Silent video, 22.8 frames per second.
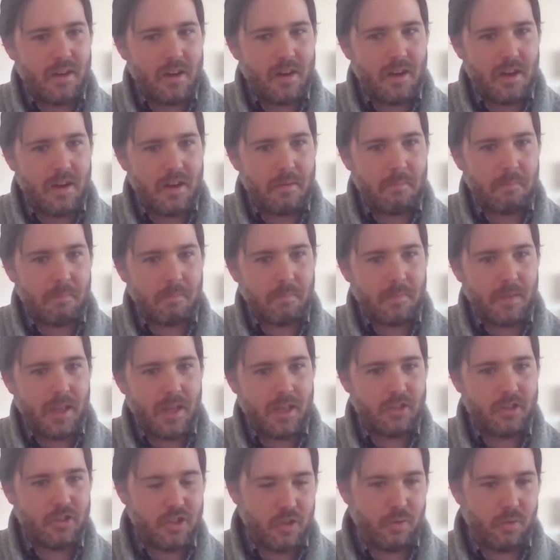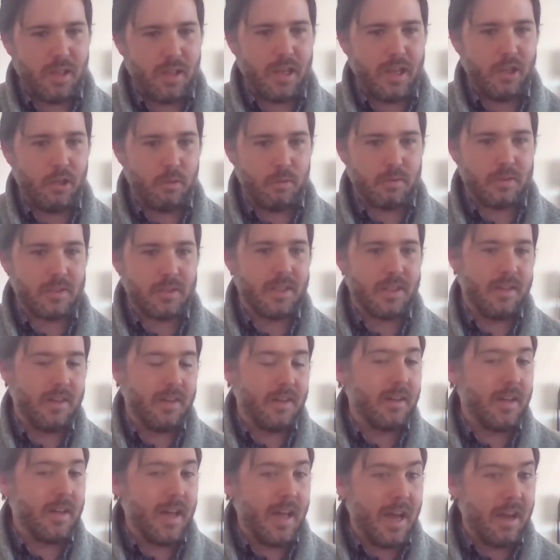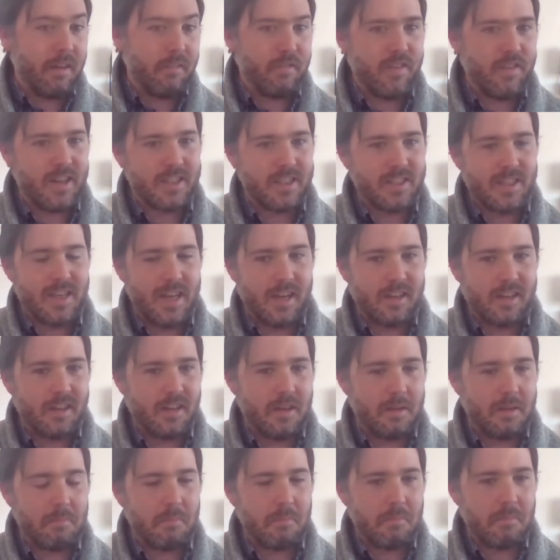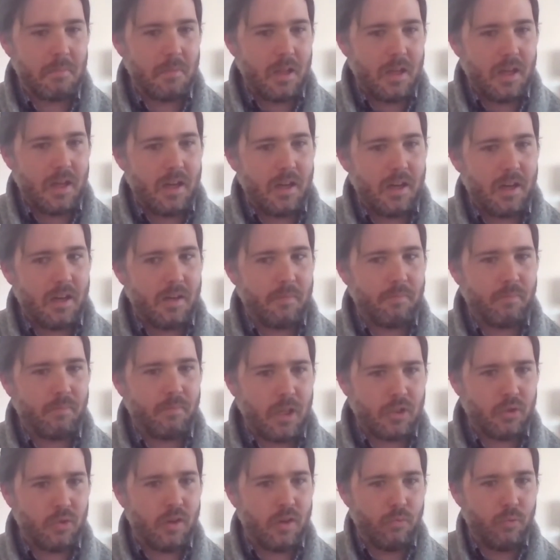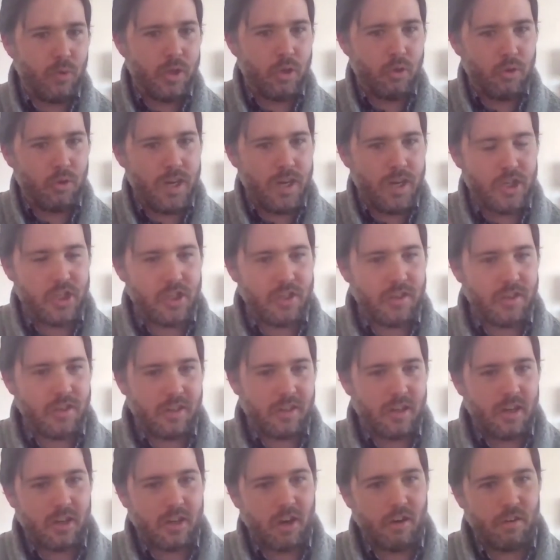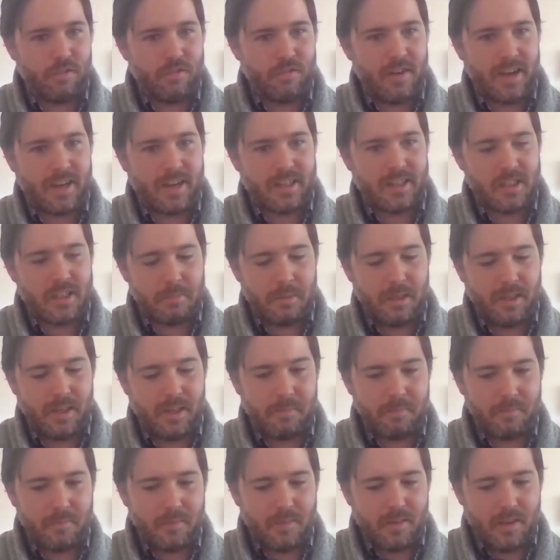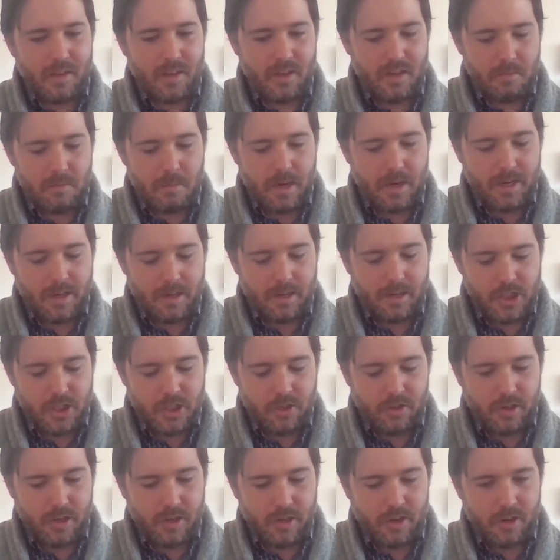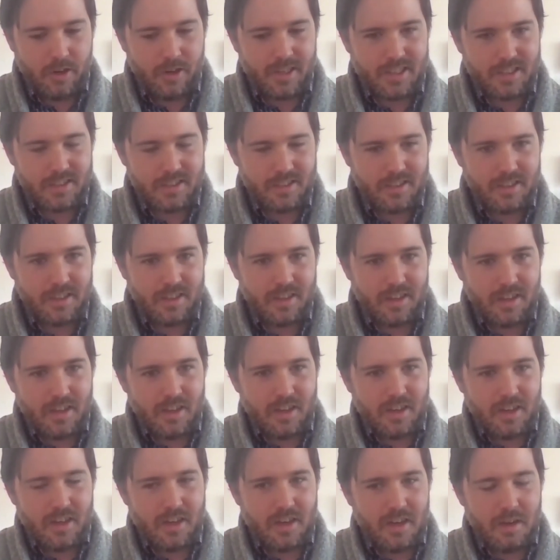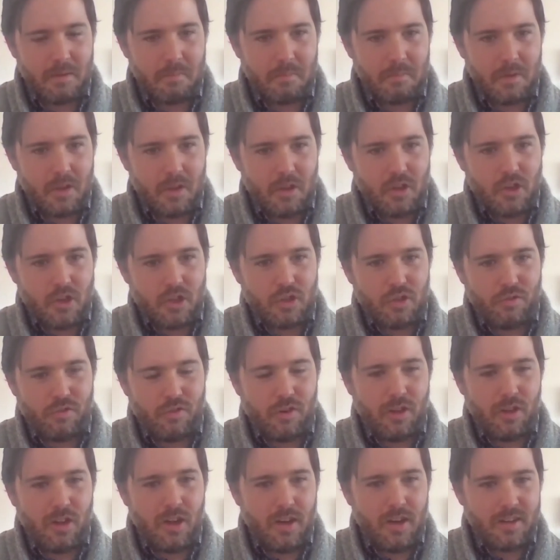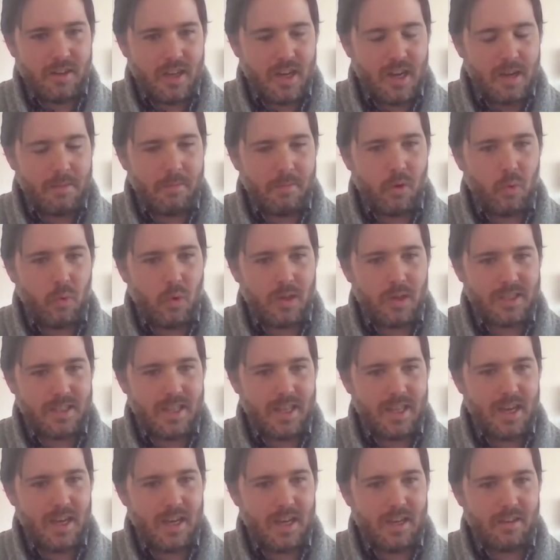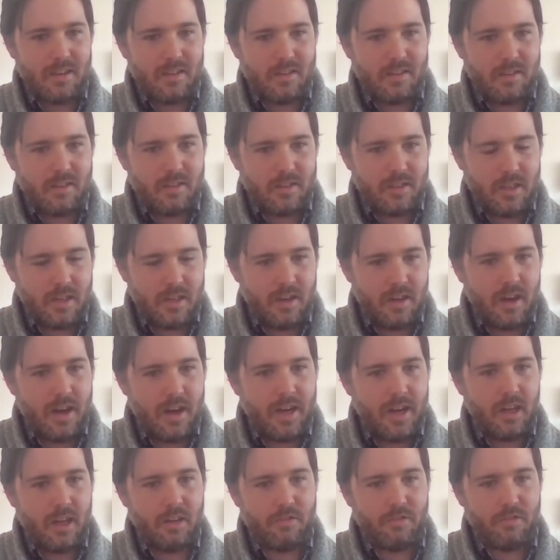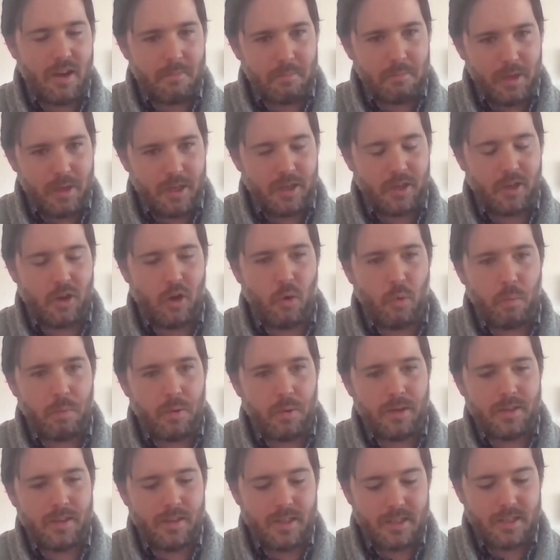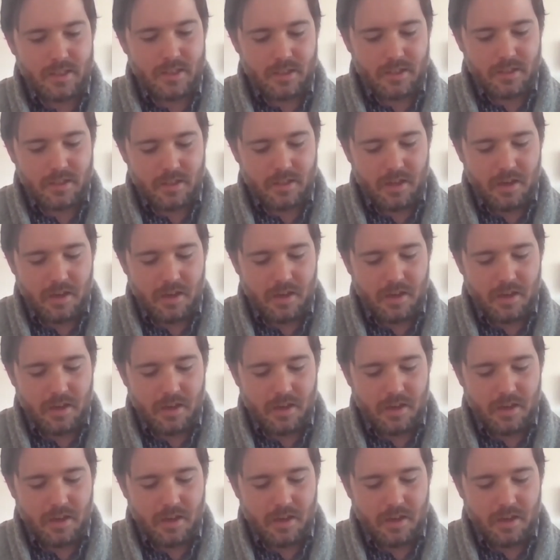And so they used at Festac a sort of recreation, a carved facsimile by a Nigerian artist. So for a long time, there was that denial of not being open to this.